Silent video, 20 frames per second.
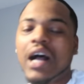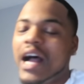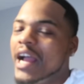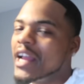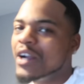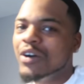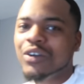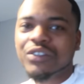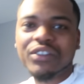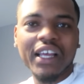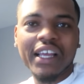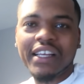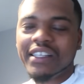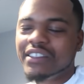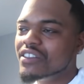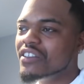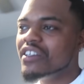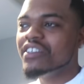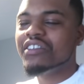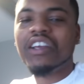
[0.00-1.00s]
I ain't gonna say
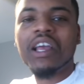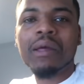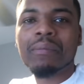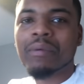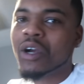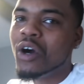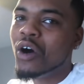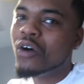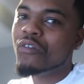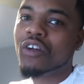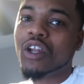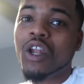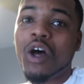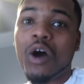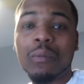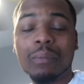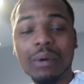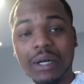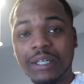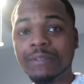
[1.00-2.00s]
she ain't been gone for
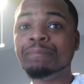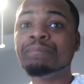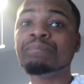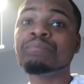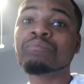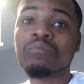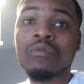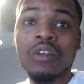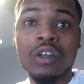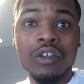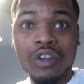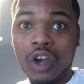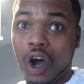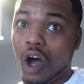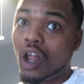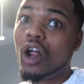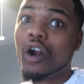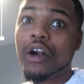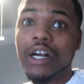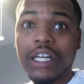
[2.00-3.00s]
long, but
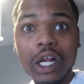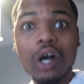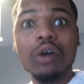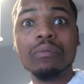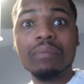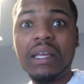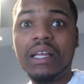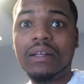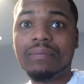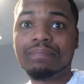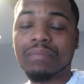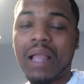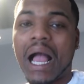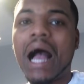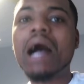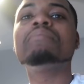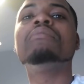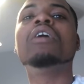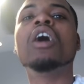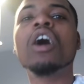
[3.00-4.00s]
y'all already know me.
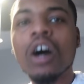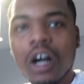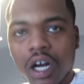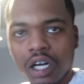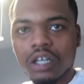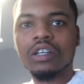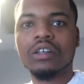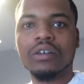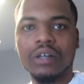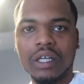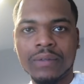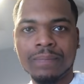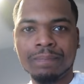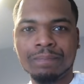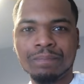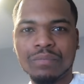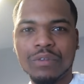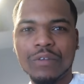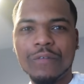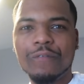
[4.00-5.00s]
I'm hungry.
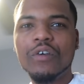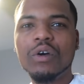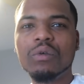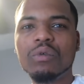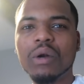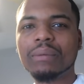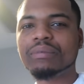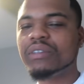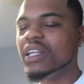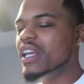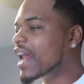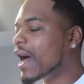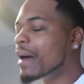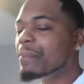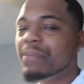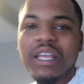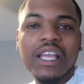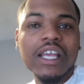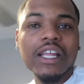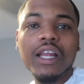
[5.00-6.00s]
You feel what I'm saying? I
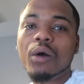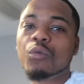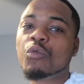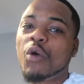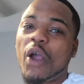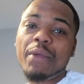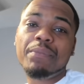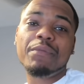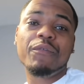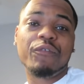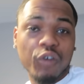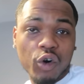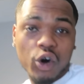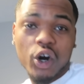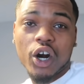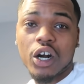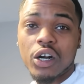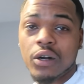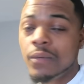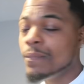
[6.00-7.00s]
be getting up way before
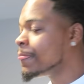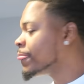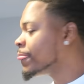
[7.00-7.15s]
her,